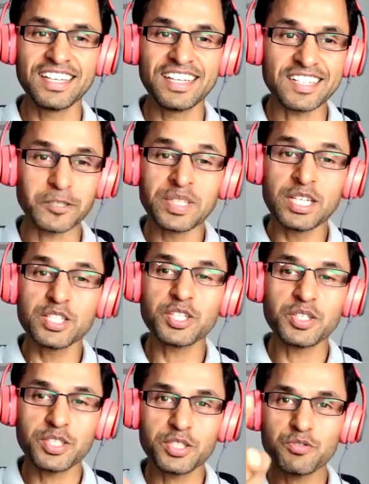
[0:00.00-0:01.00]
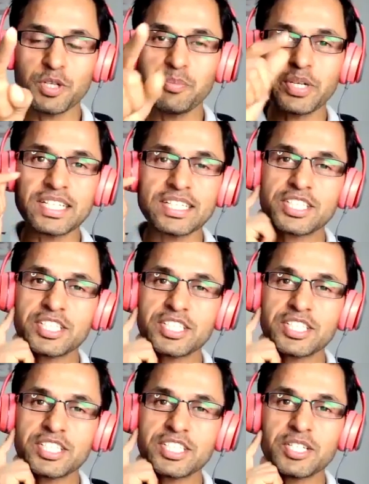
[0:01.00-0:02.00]
Uh, so there's one point that you
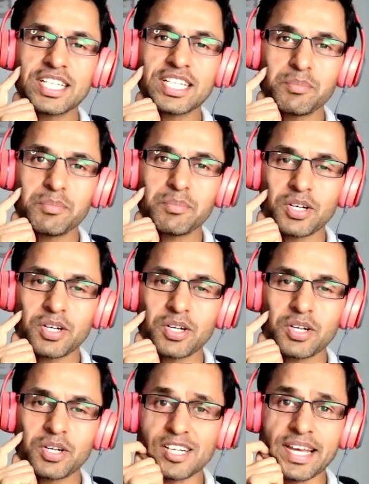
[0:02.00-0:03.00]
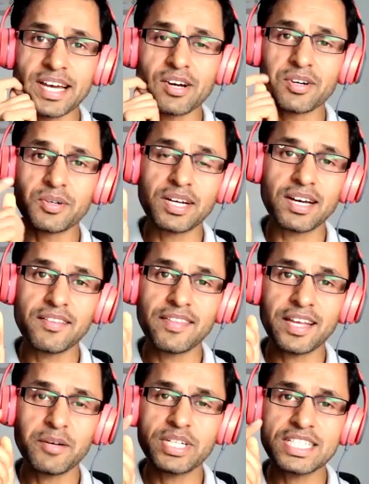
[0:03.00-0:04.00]
mentioned about self-help. Now,
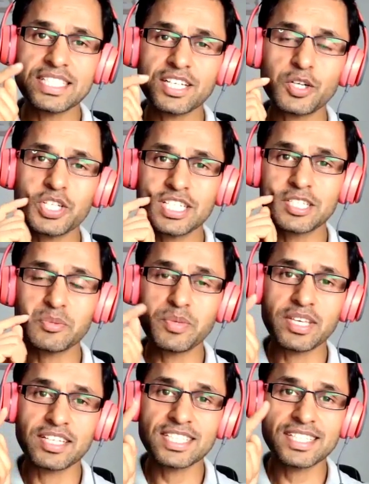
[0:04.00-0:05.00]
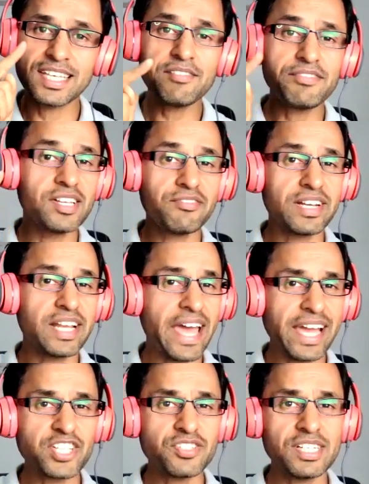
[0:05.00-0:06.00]
that brings a question to me that self-help
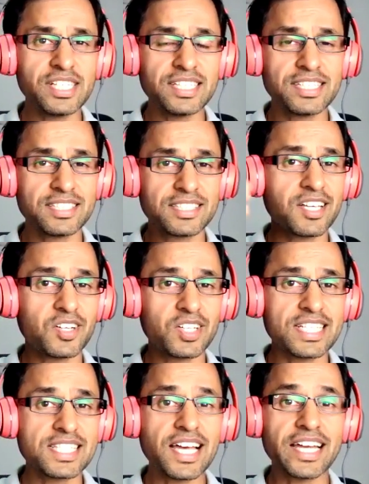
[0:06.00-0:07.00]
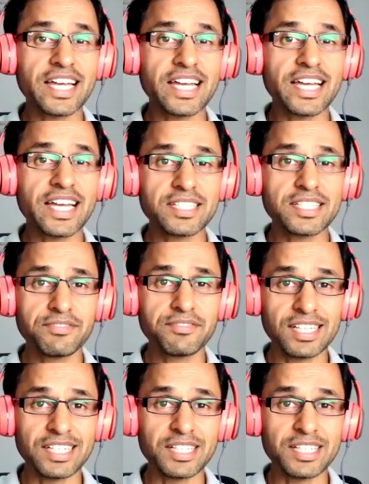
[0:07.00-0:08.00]
actually is not a
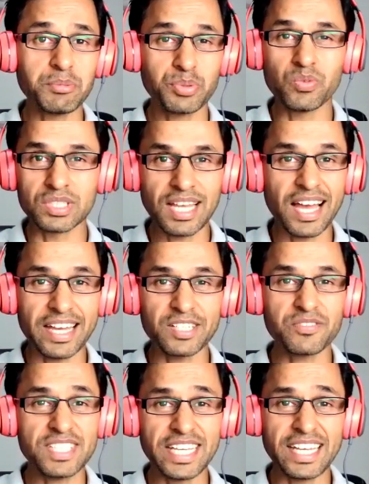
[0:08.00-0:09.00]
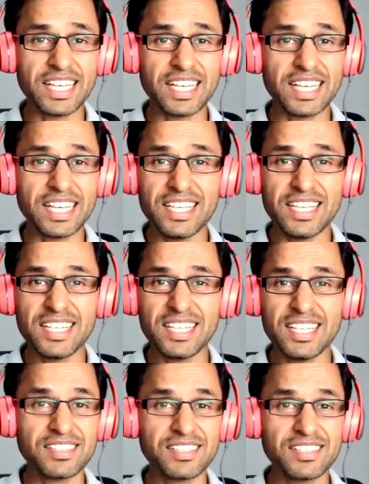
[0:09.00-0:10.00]
scientifically proven kind of techniques
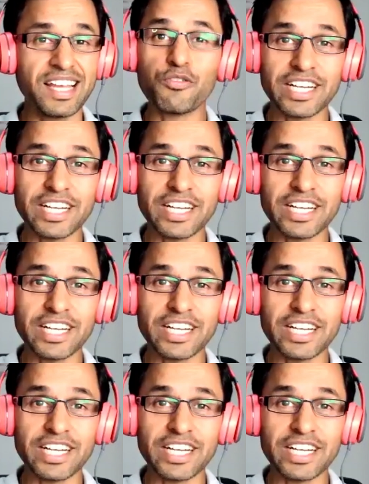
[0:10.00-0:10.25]
like law of